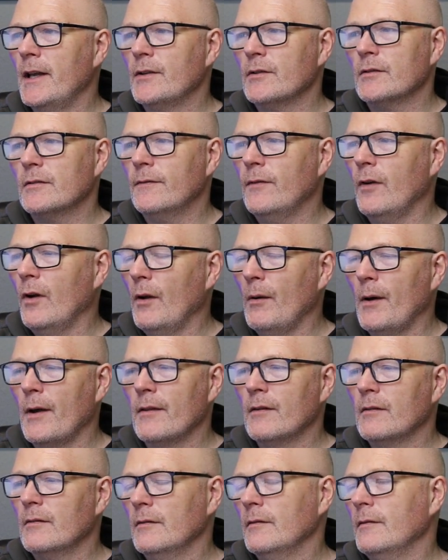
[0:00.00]
Just fill
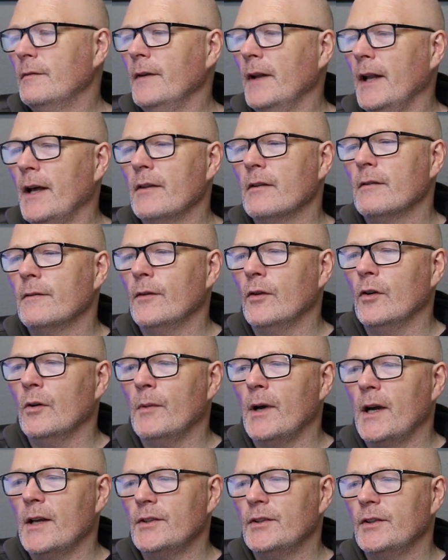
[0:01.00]
out the
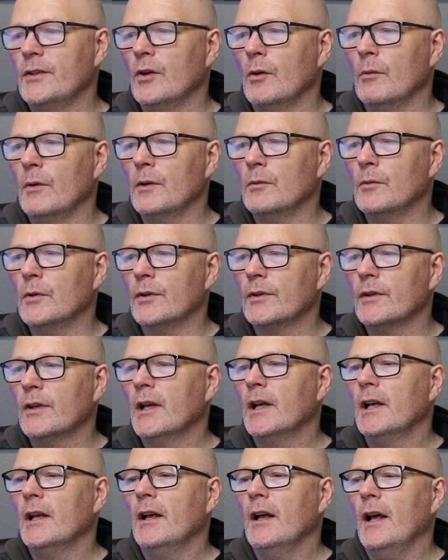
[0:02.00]
form as you normally would,
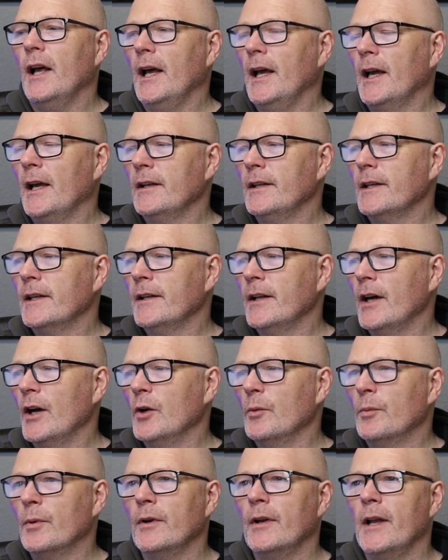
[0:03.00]
and you can
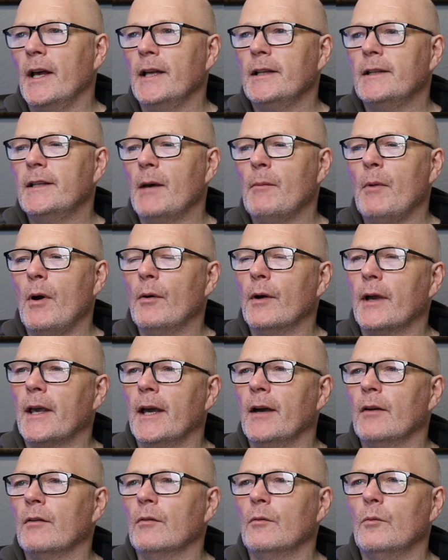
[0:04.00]
open a demo
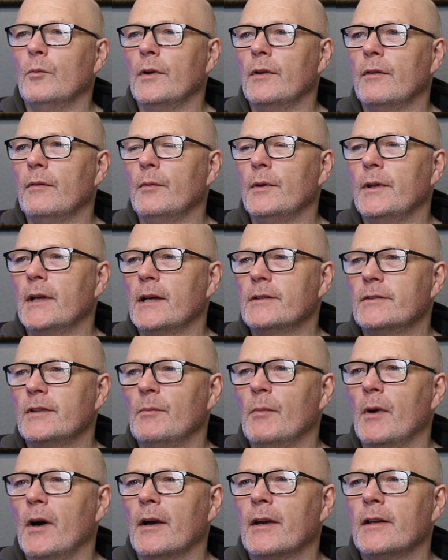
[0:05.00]
account with IC
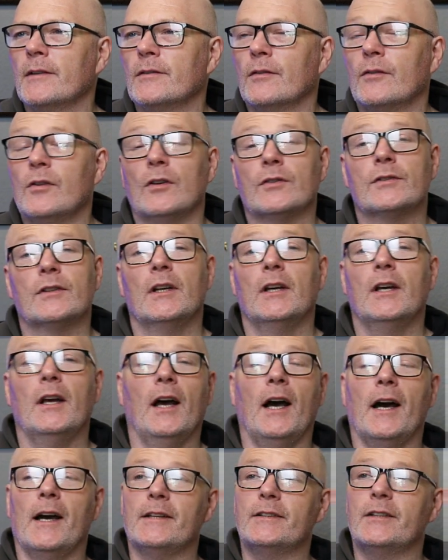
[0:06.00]
Markets. Of course,
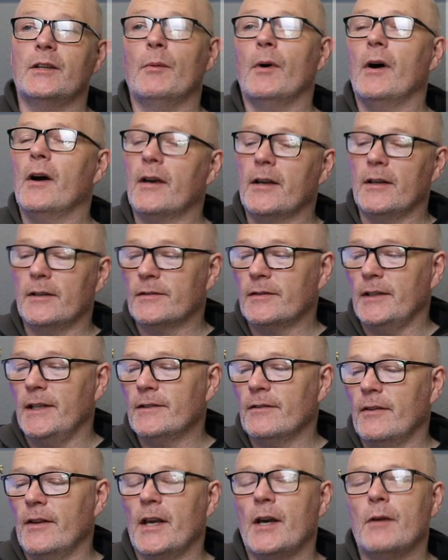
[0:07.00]
IC Markets
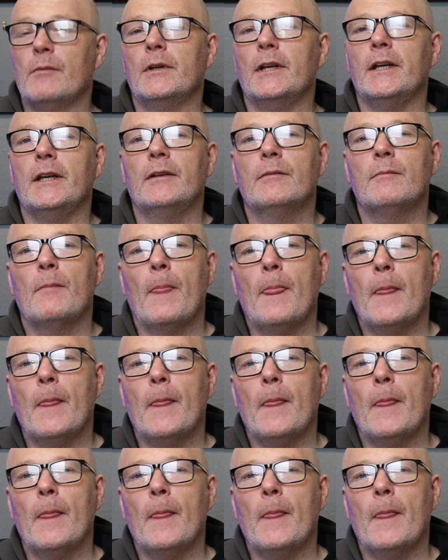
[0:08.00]
isn't the only